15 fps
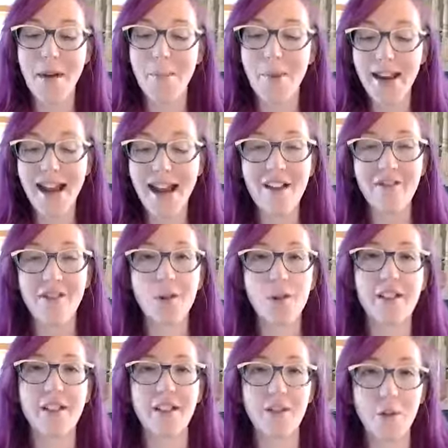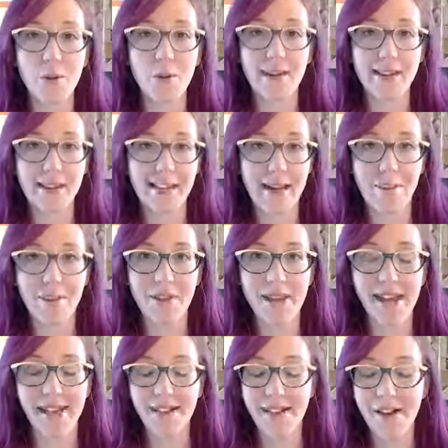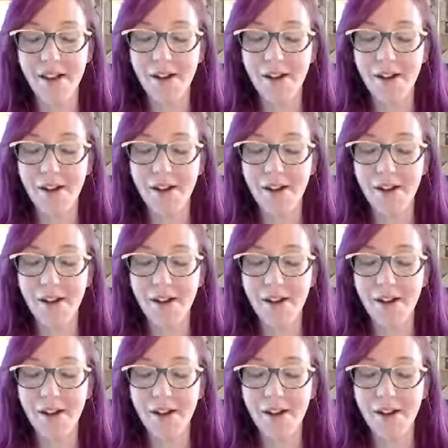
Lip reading: but everyone is doing the same thing.